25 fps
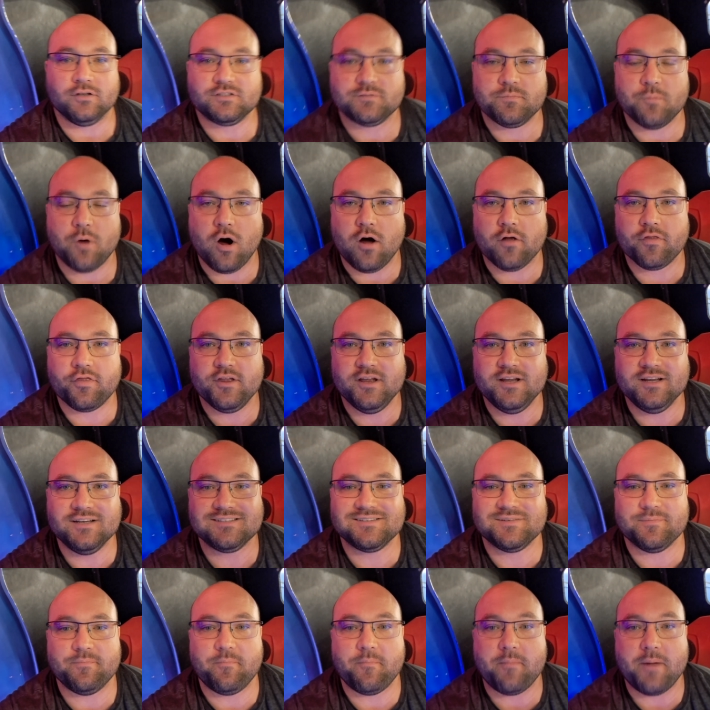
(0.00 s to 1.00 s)
Small
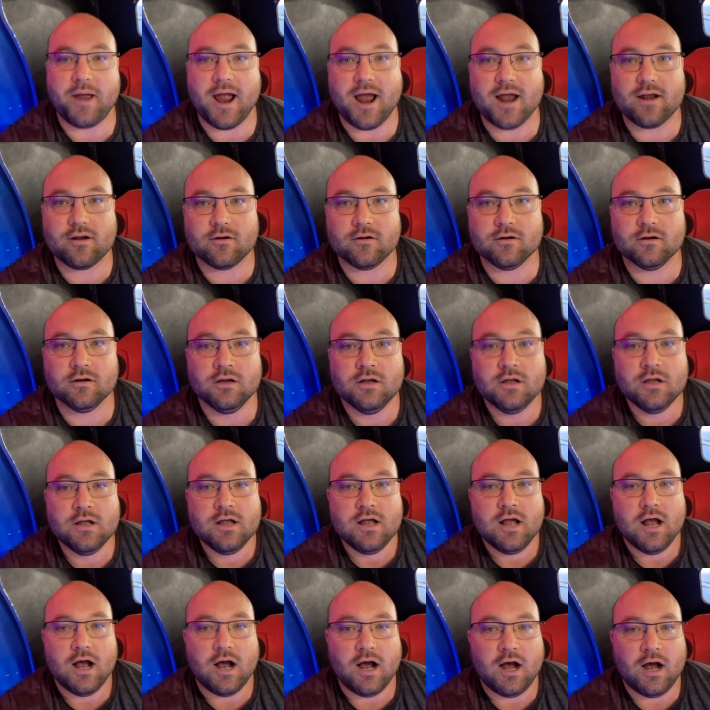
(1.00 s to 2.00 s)
things matter,
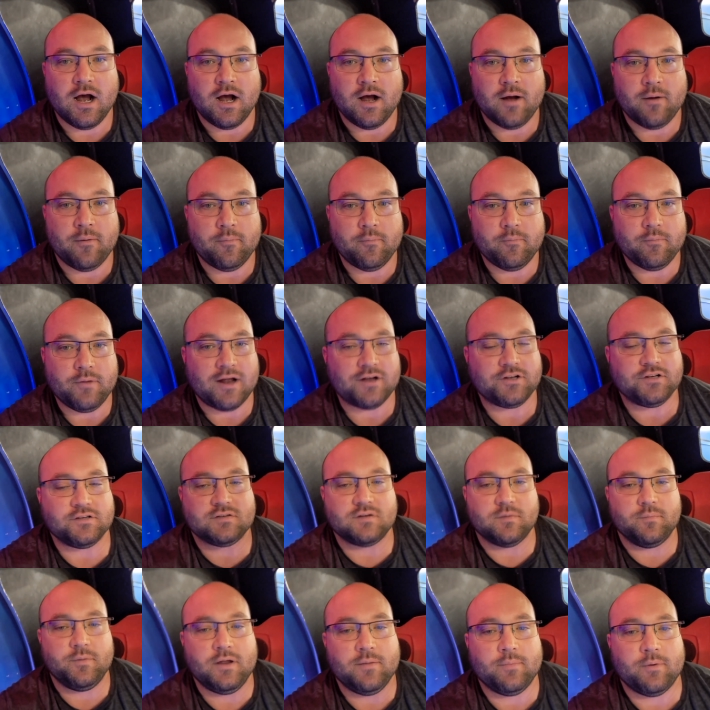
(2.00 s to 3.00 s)
not
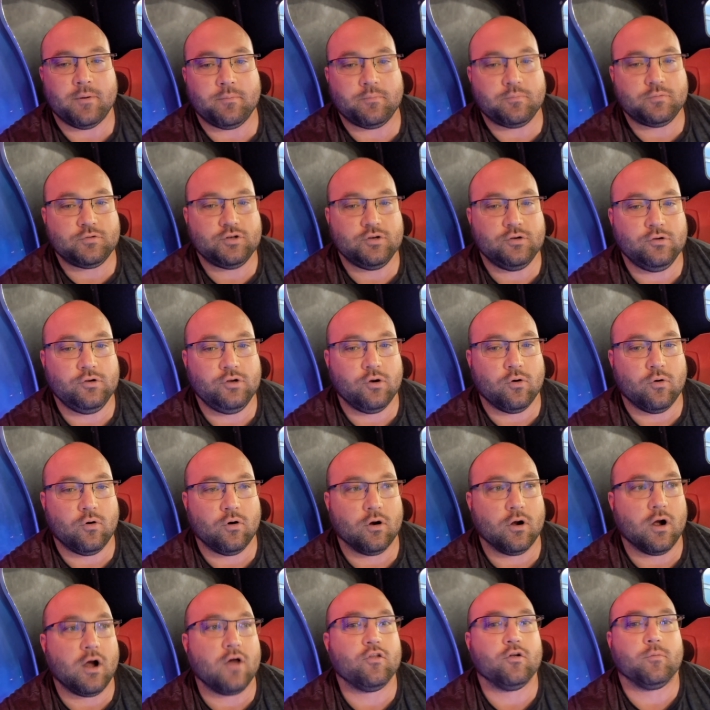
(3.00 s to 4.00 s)
just to me, but to
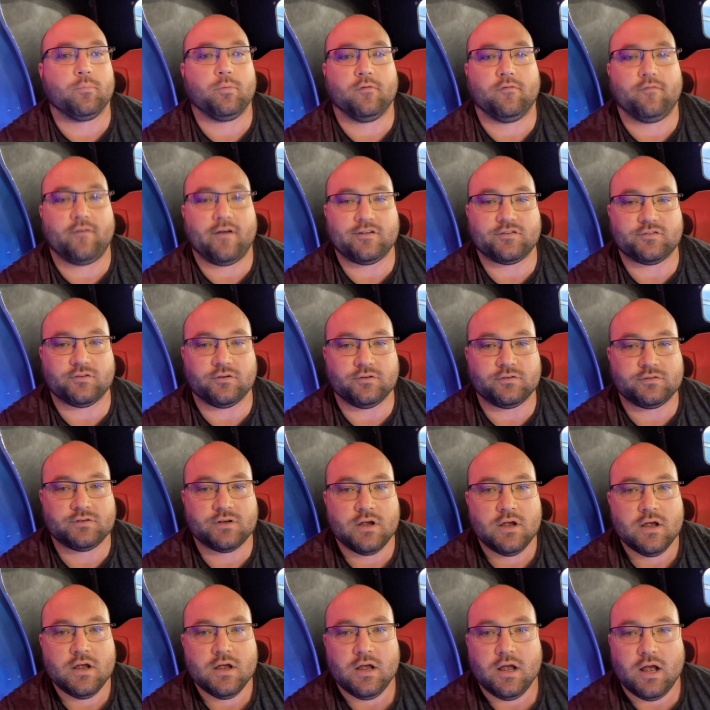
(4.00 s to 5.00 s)
your other
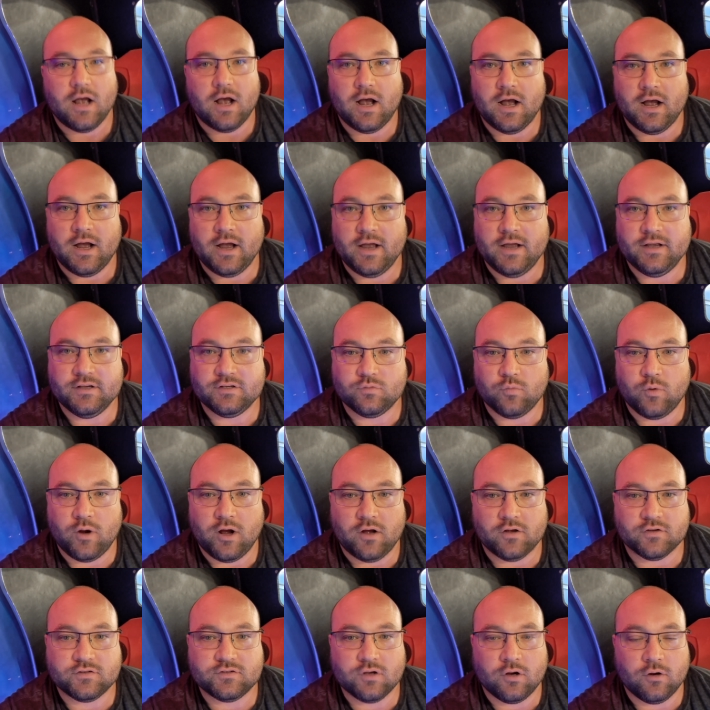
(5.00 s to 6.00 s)
professors as
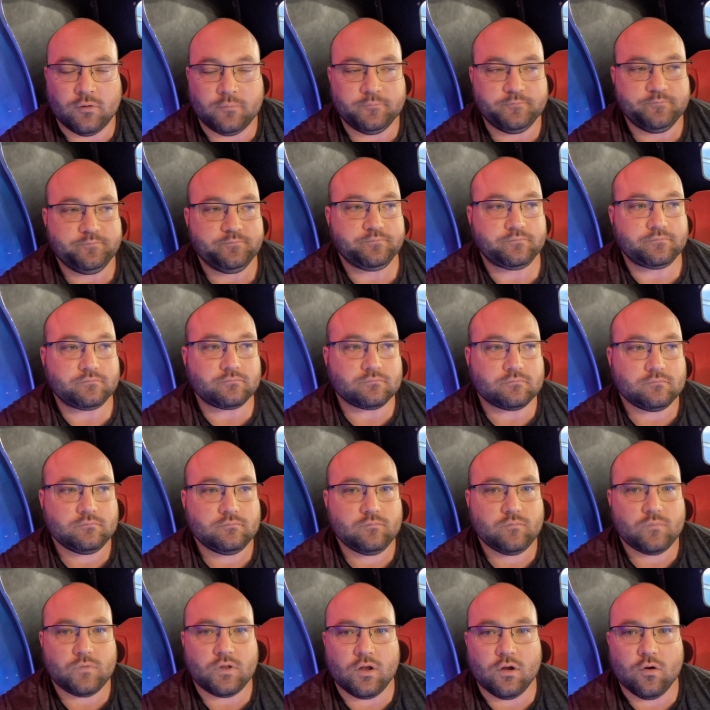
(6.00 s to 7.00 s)
well. So
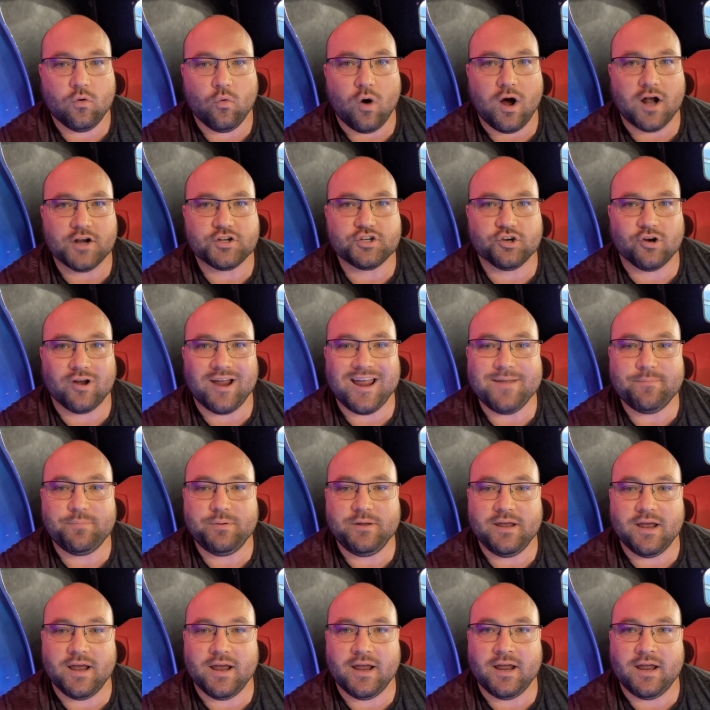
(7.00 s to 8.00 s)
watch your
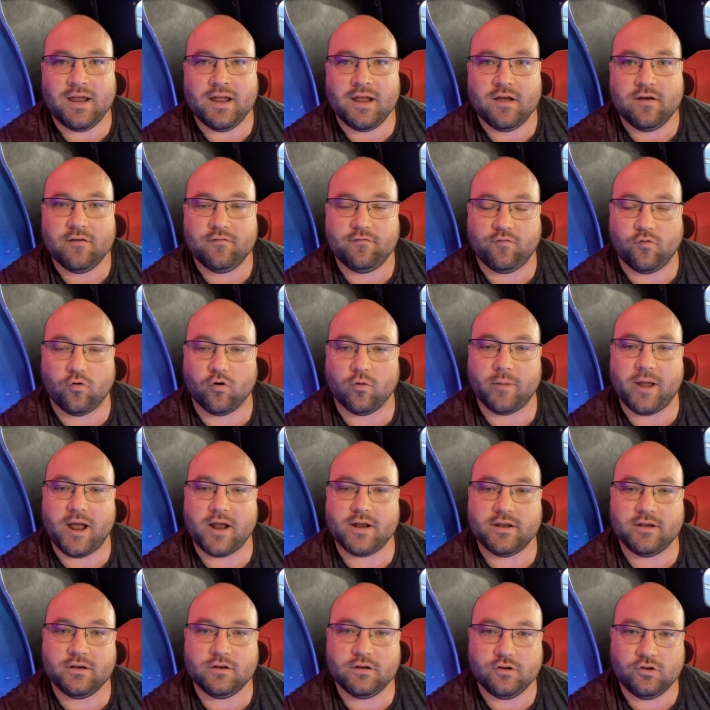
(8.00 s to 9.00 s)
APA
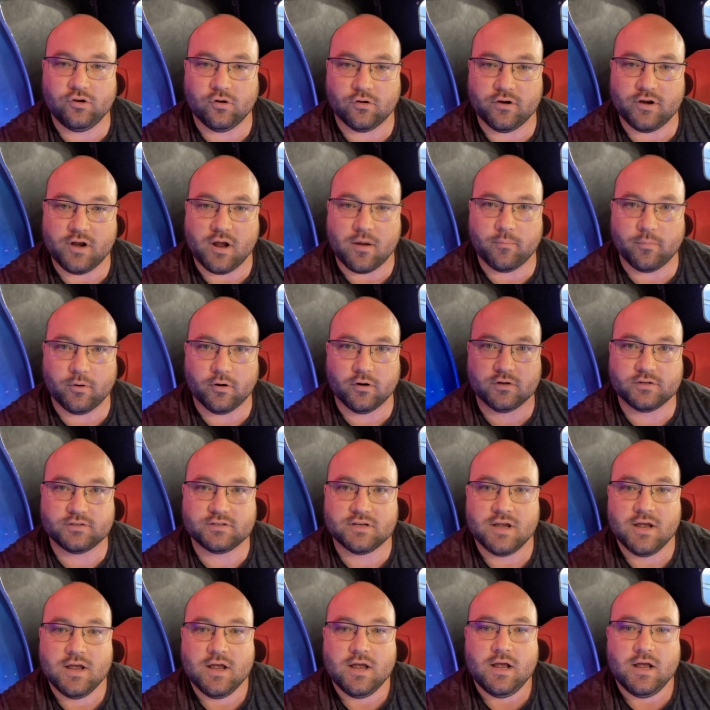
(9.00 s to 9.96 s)
formatting, your numbers.